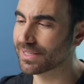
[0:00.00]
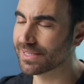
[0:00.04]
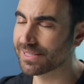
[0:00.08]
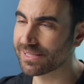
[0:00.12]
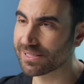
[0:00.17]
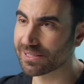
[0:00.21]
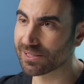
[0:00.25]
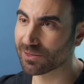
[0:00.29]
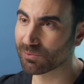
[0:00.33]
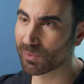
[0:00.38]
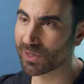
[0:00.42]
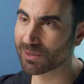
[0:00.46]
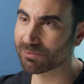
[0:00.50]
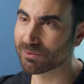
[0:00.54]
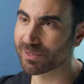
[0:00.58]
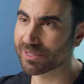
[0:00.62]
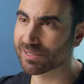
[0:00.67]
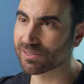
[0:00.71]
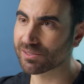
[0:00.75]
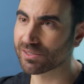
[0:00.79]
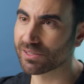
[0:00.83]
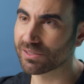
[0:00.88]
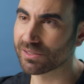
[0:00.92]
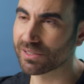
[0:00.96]
This is a
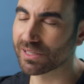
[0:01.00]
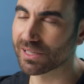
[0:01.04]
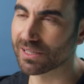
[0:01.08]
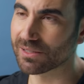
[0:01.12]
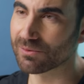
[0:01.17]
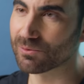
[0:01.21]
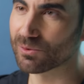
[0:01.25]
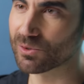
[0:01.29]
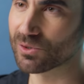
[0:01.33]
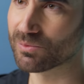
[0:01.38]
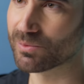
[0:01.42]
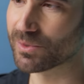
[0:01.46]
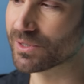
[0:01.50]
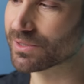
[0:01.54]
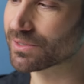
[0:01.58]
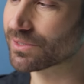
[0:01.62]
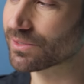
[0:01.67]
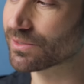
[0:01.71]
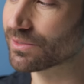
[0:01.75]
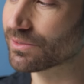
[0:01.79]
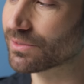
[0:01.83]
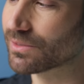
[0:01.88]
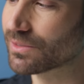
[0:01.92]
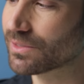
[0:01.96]
Muppet Studio water
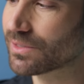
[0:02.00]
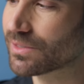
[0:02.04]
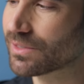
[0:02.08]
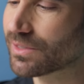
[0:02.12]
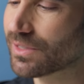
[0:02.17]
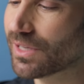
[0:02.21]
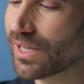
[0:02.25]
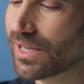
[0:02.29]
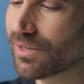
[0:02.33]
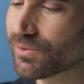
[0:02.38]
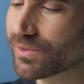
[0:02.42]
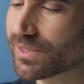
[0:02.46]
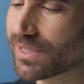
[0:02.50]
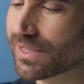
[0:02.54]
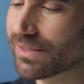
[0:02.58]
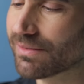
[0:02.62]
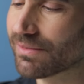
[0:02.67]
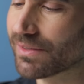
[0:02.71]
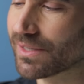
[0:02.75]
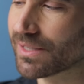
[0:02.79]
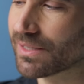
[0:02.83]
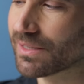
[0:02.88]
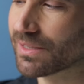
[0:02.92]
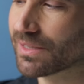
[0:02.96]
bottle that I was
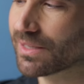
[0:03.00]
given.